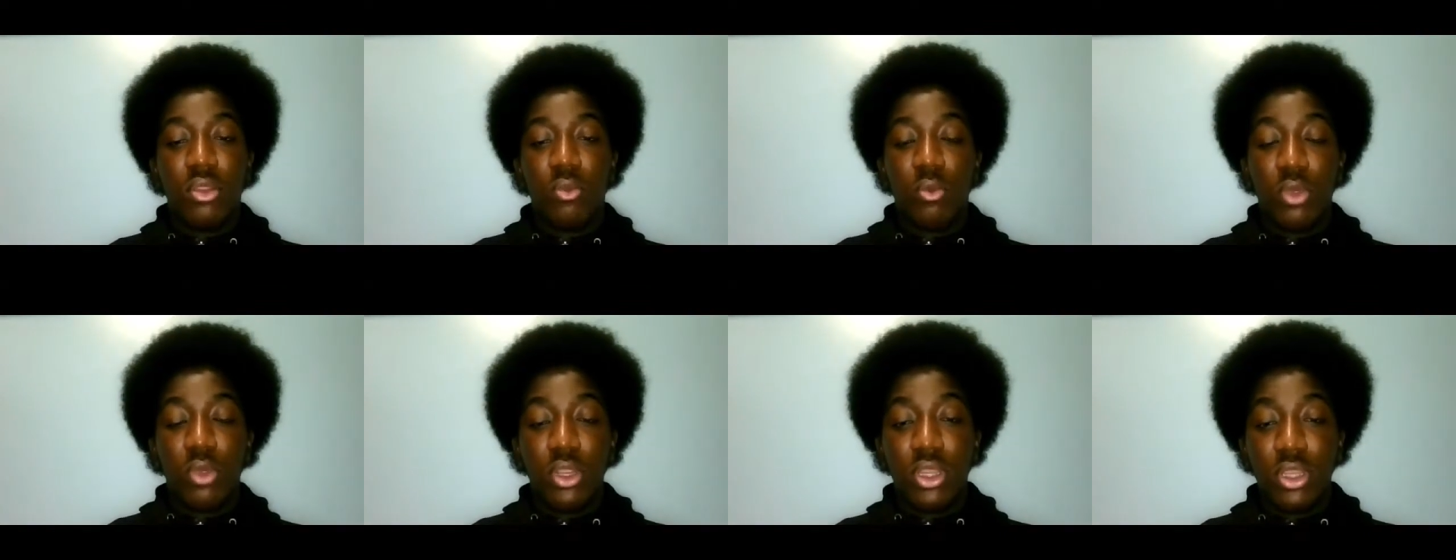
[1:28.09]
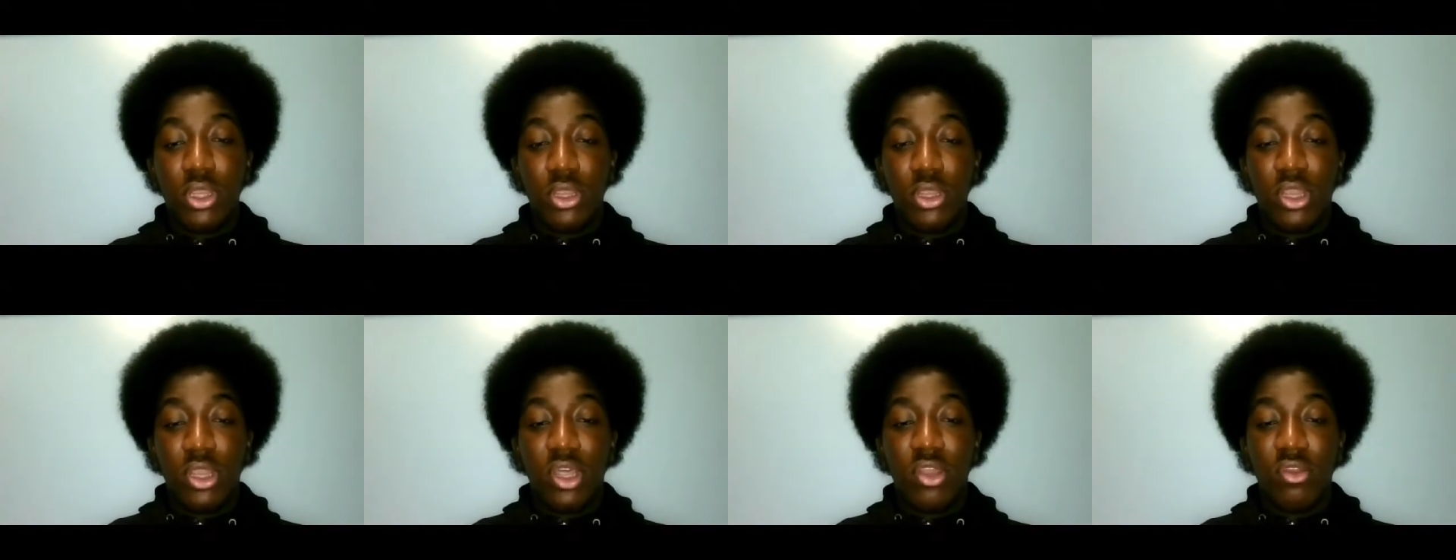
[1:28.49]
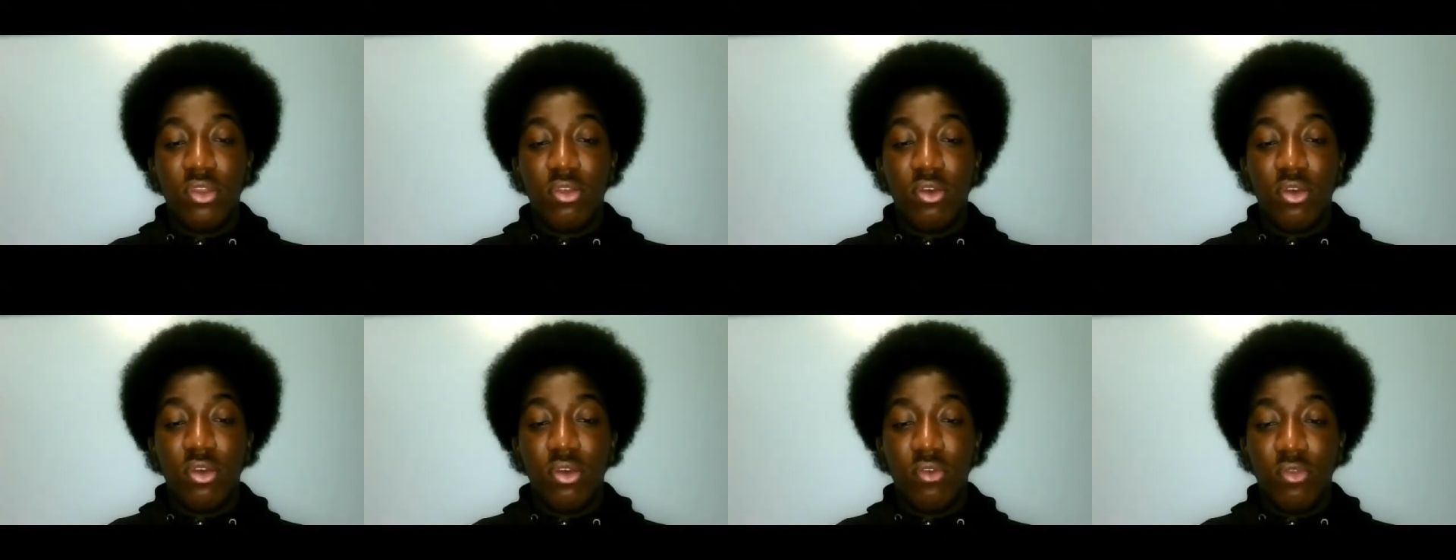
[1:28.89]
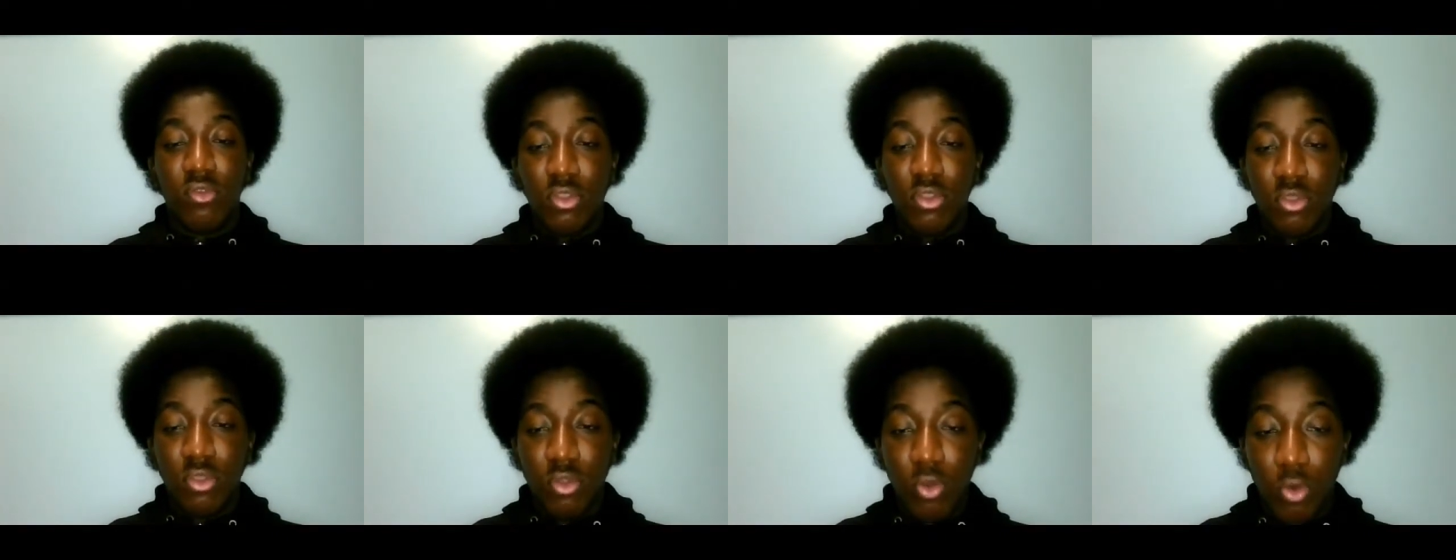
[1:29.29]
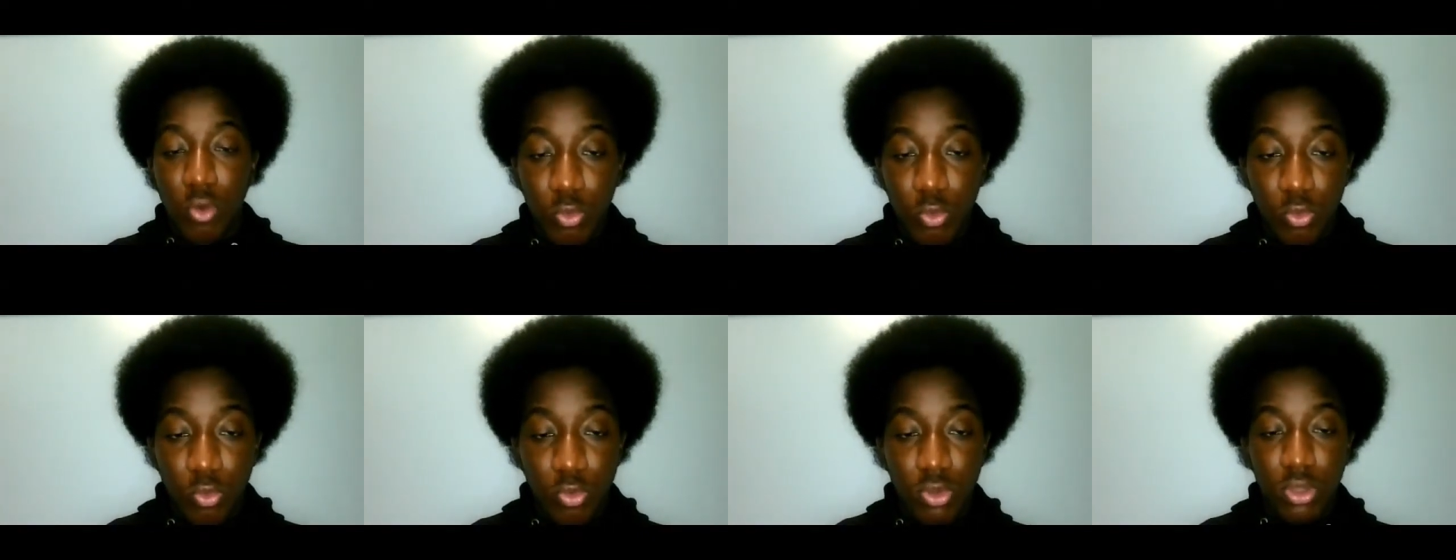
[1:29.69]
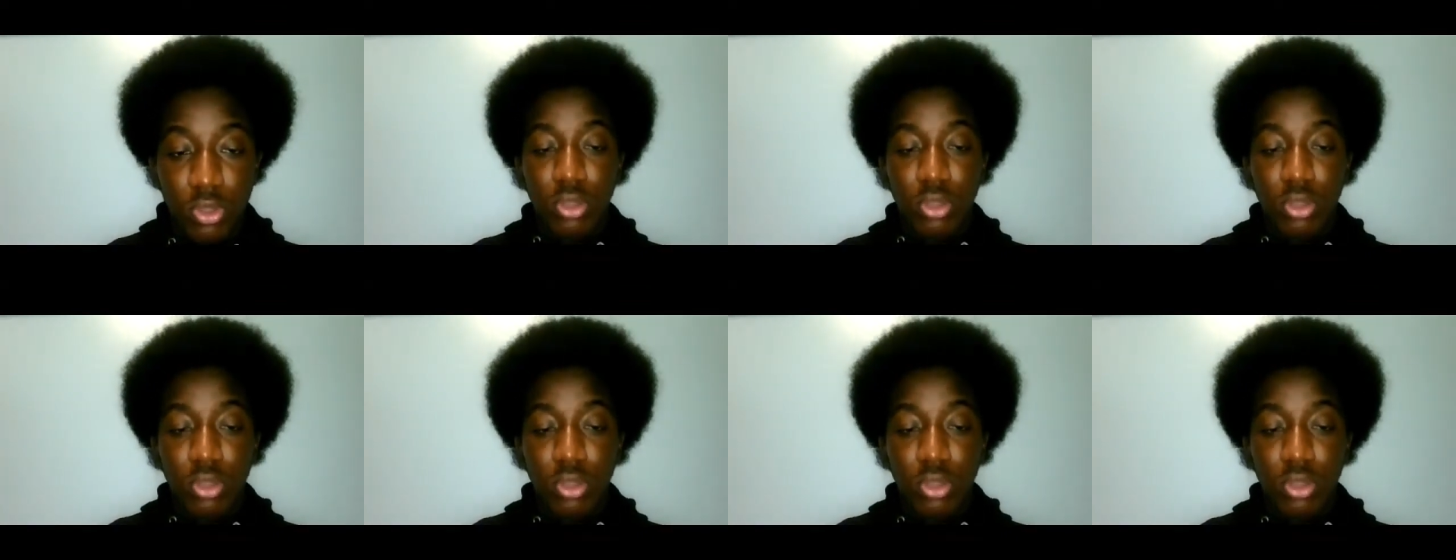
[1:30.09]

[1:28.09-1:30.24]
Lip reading: word is not of his own.